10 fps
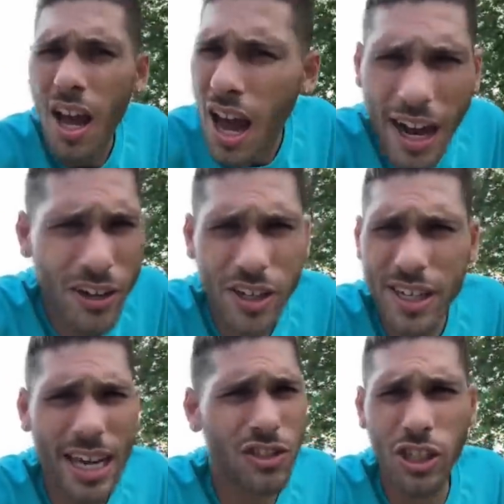I couldn't
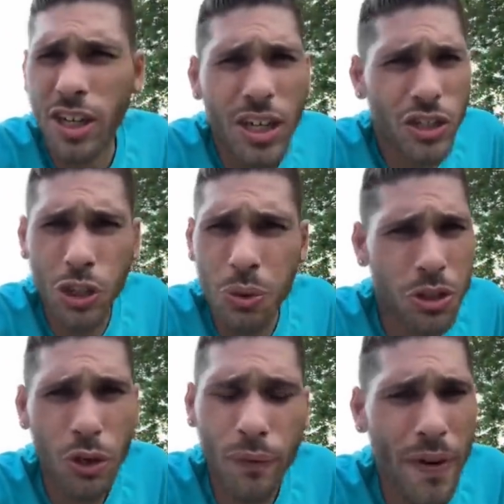catch her. She was
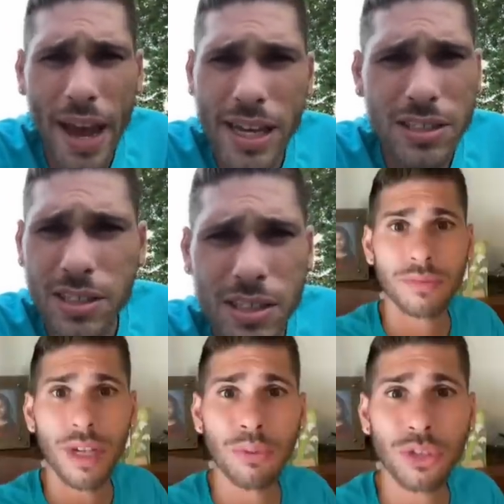too fast.
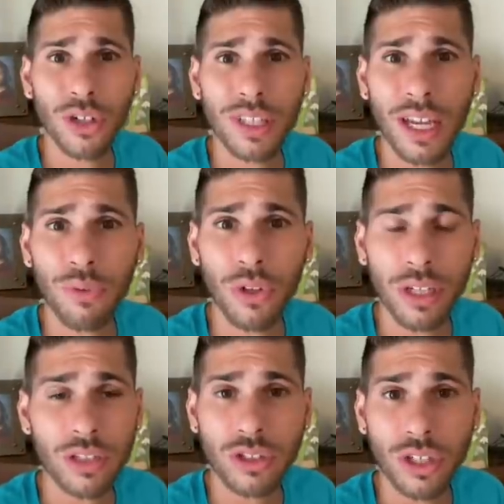I'm starting to get really
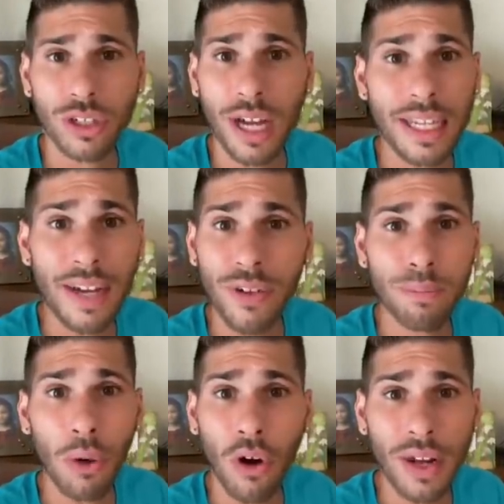concerned. I never
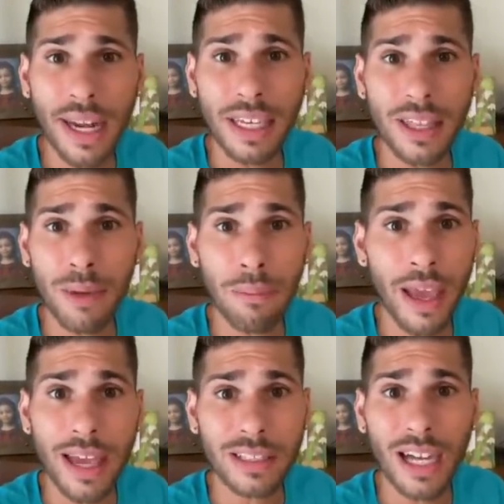bought any of the
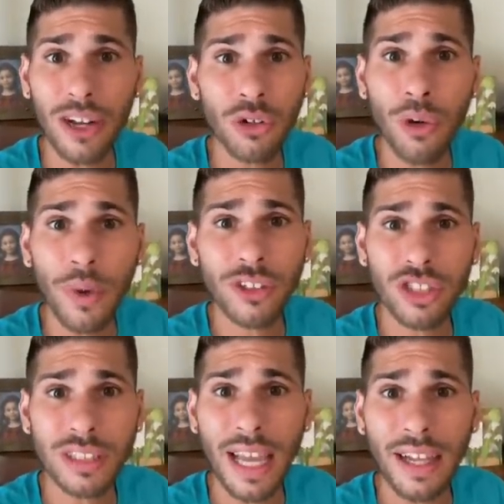masks. I don't know where
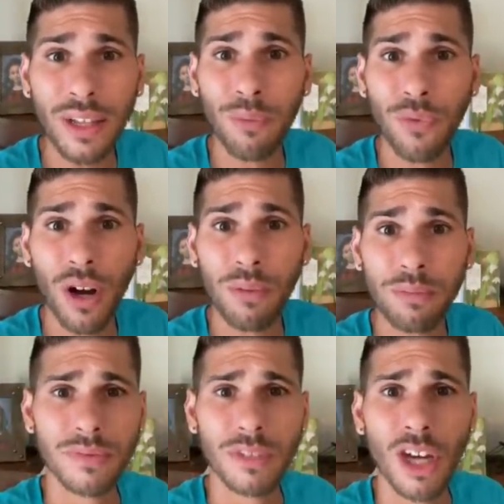she's getting them
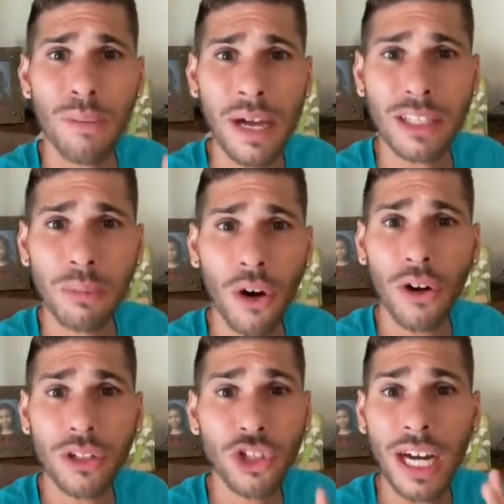from. Come back tomorrow
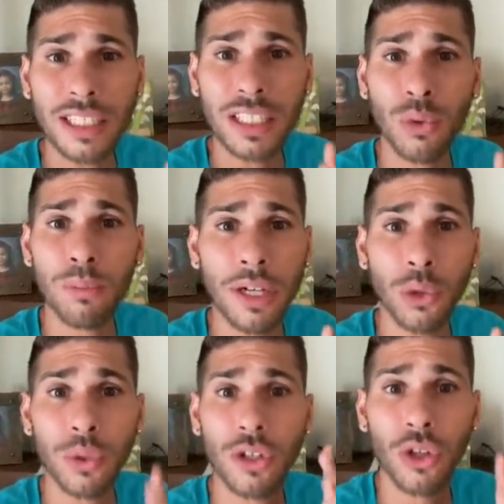to try to see what my
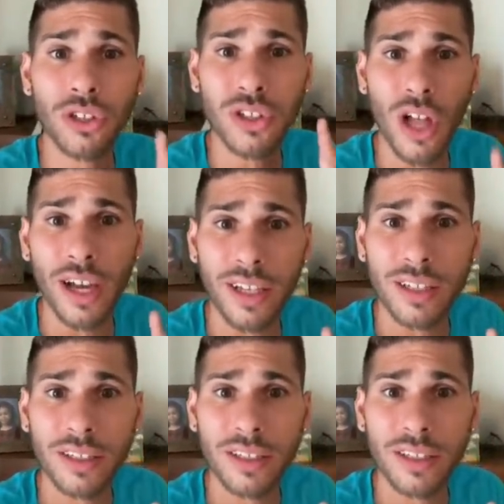daughter looks like.